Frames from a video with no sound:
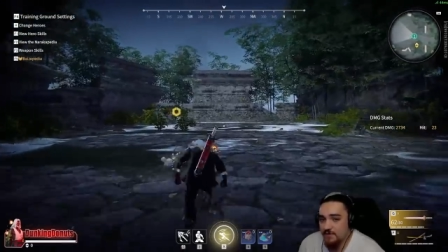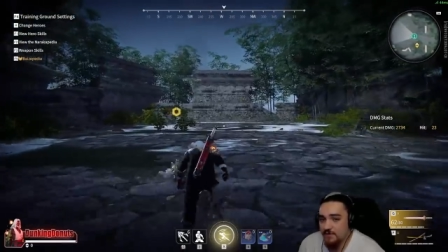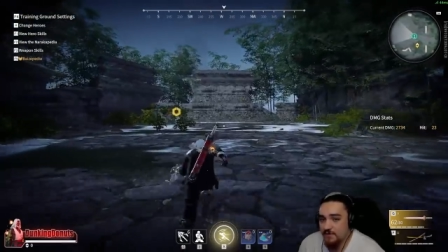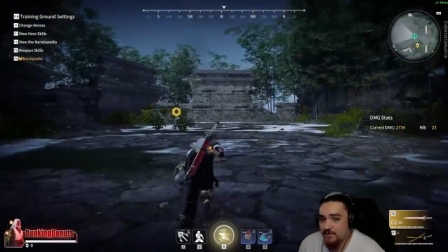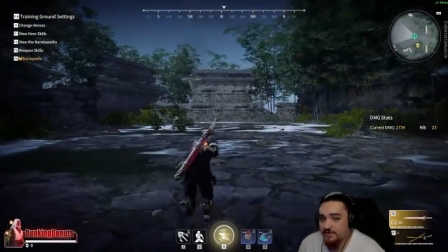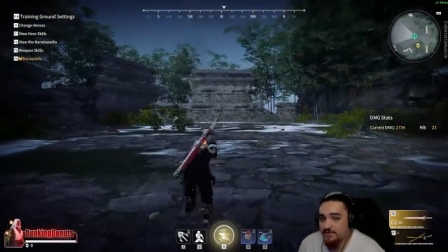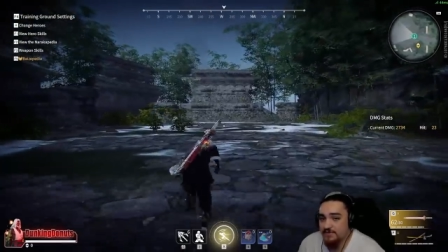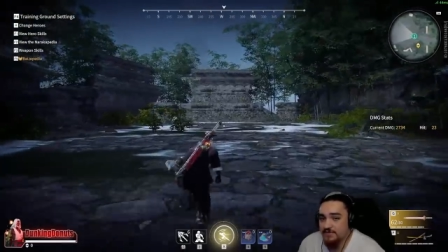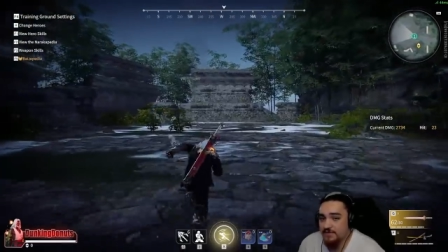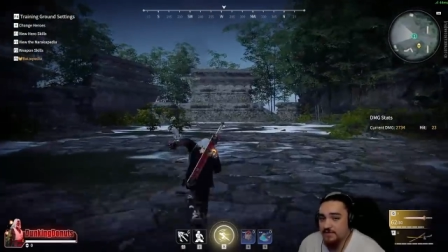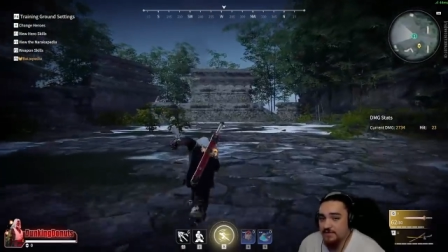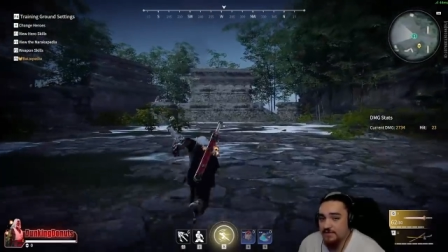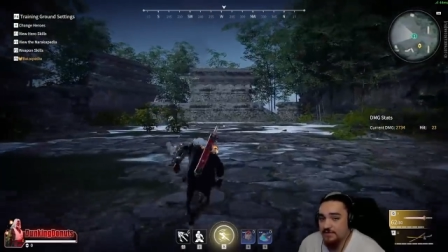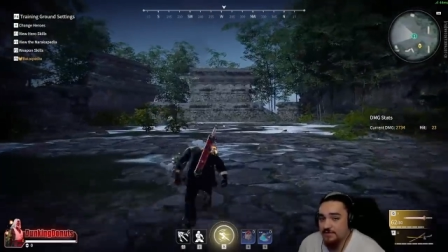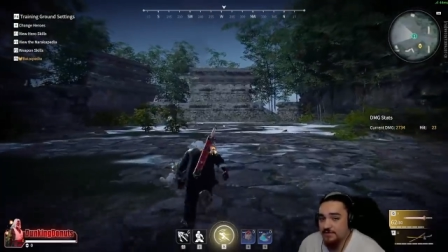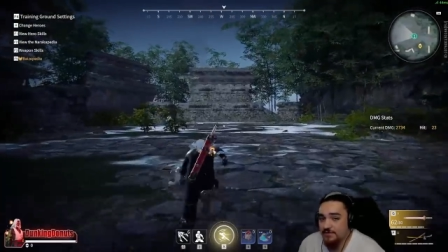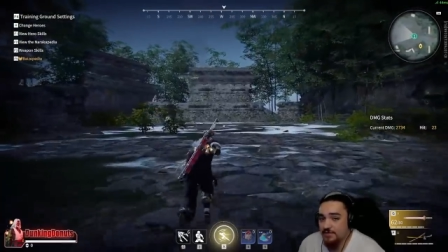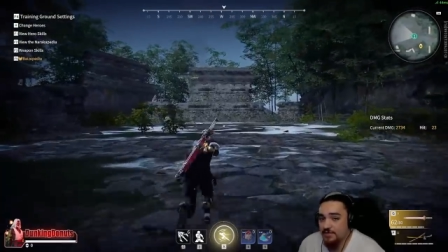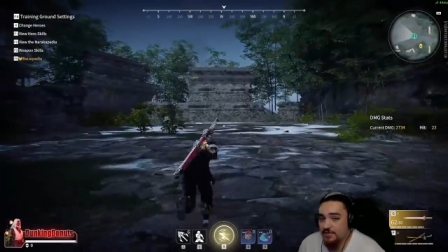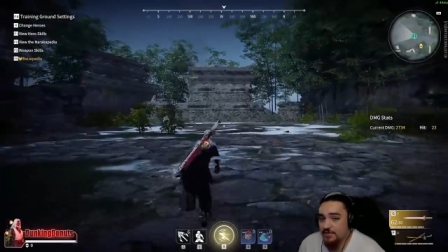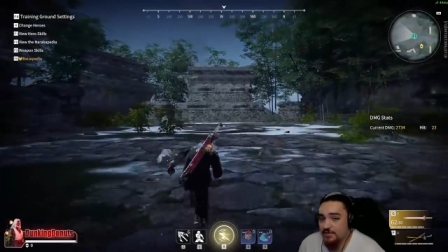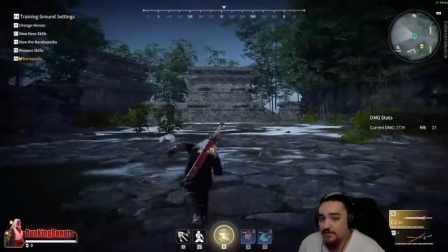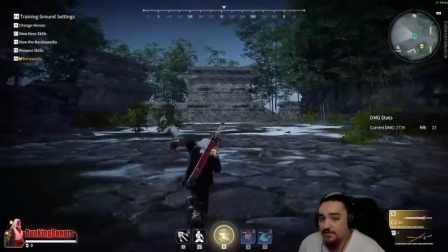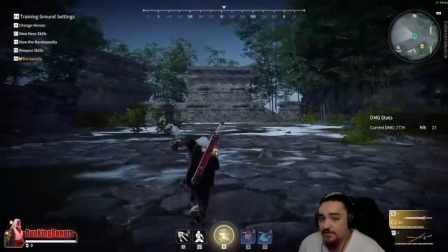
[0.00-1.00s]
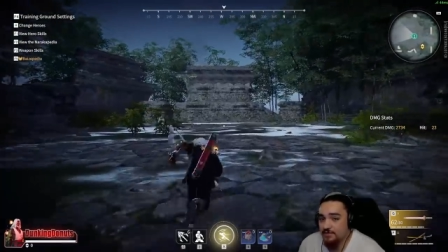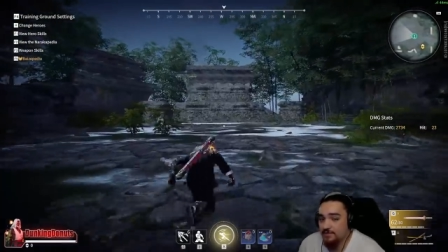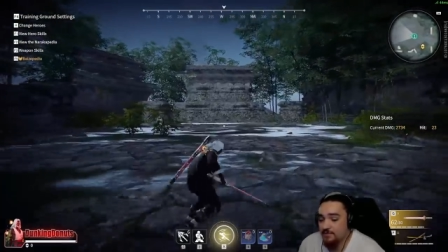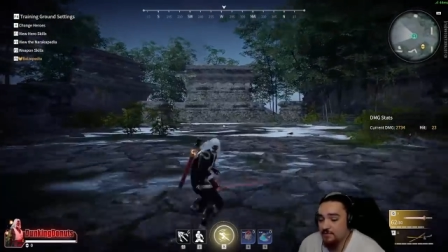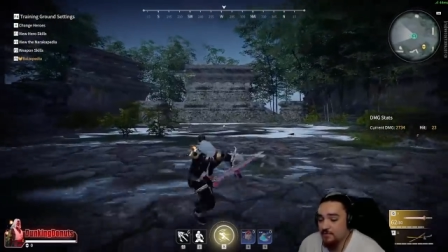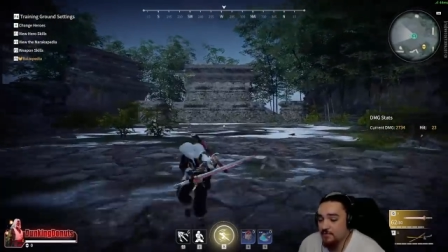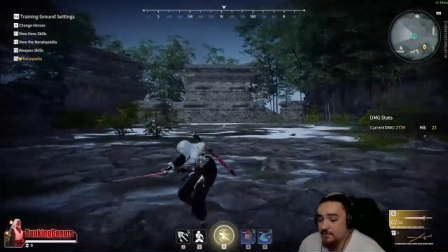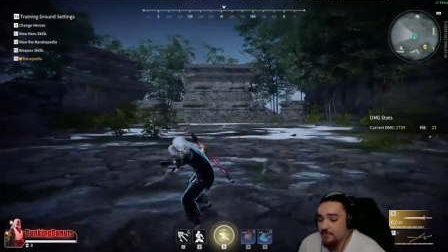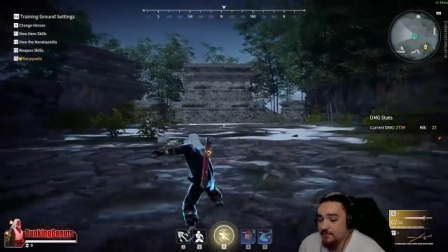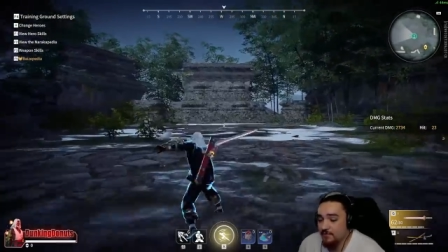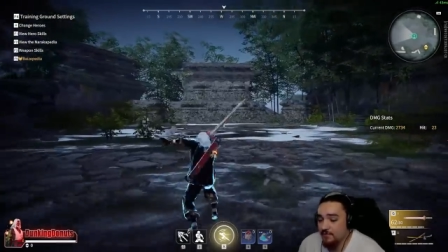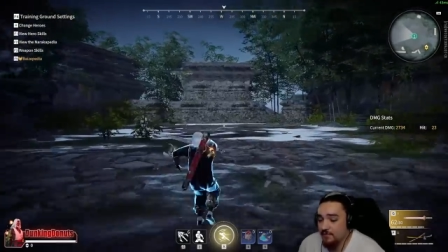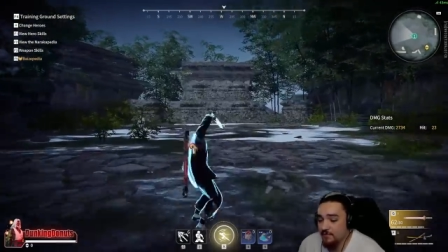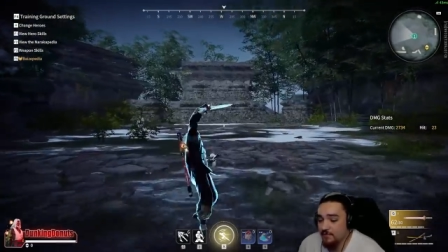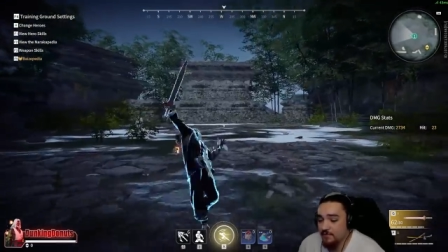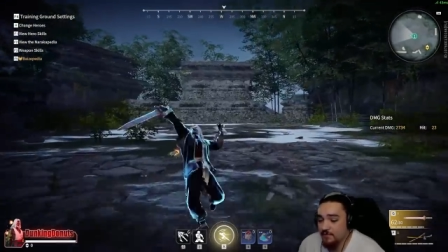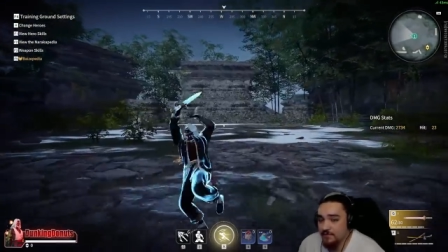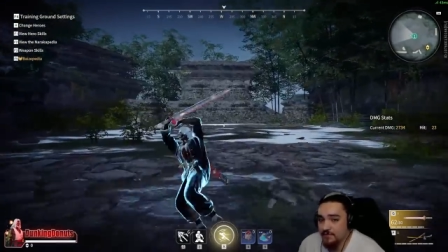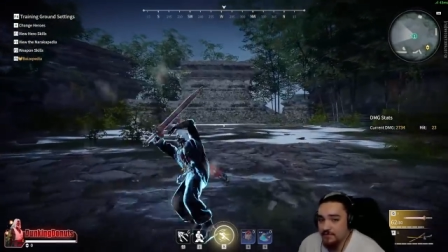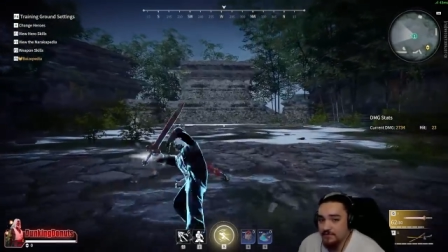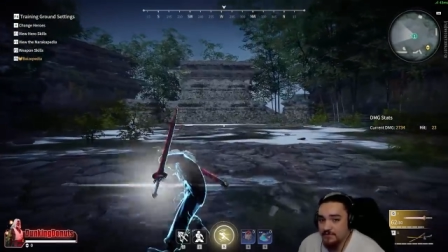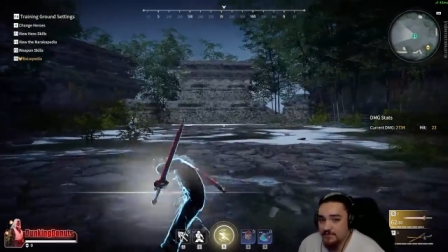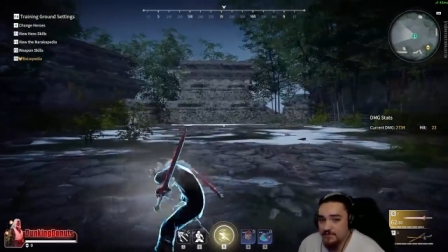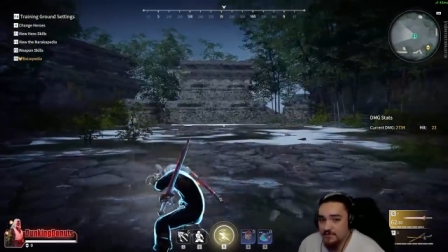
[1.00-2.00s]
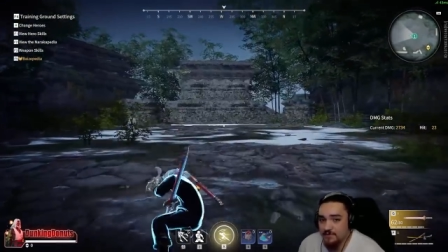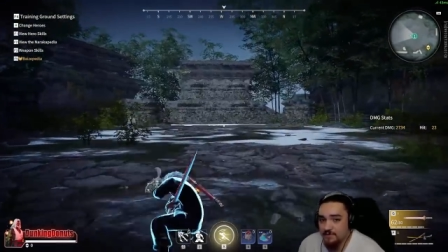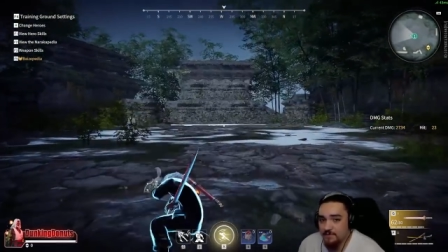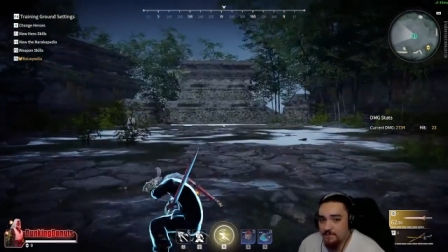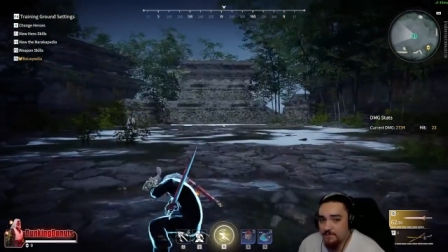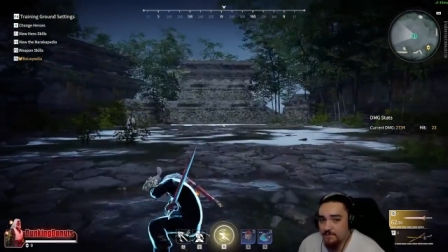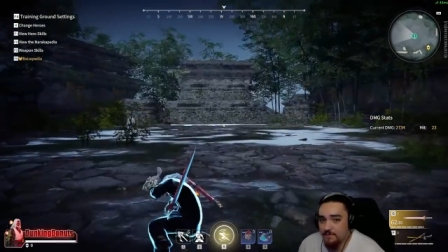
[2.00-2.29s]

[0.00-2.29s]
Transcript: and start charging blue focus,